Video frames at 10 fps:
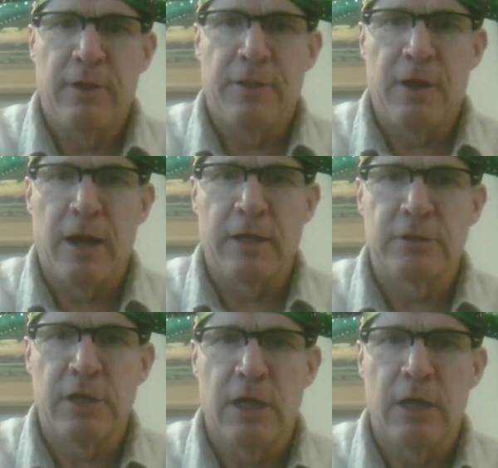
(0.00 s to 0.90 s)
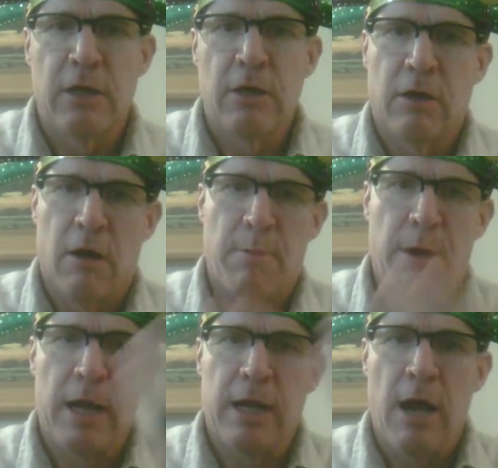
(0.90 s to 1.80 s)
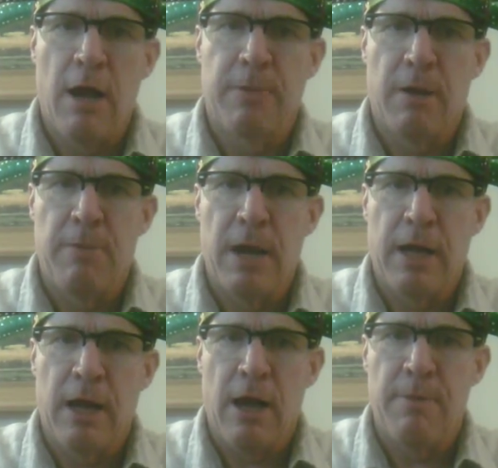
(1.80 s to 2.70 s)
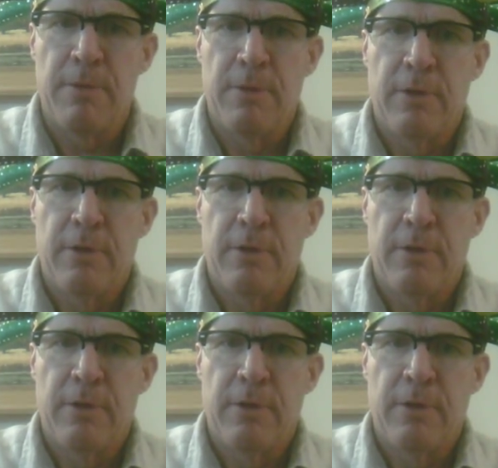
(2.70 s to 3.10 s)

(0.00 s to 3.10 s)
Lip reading: Then I could say, "Come back up, come back up."